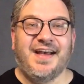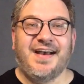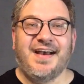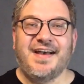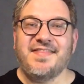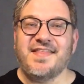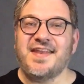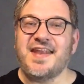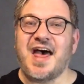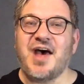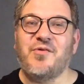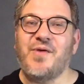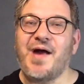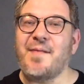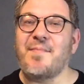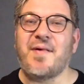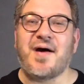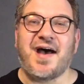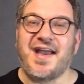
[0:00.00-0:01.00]
And then a
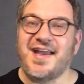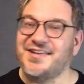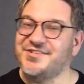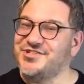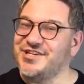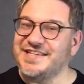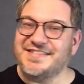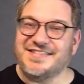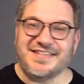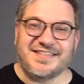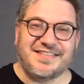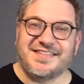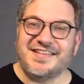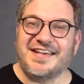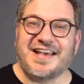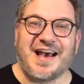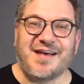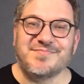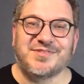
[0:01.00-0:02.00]
rabbi, Jesus,
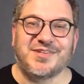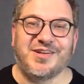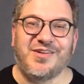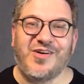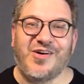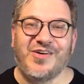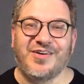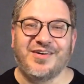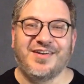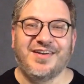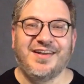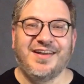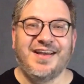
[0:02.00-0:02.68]
he comes along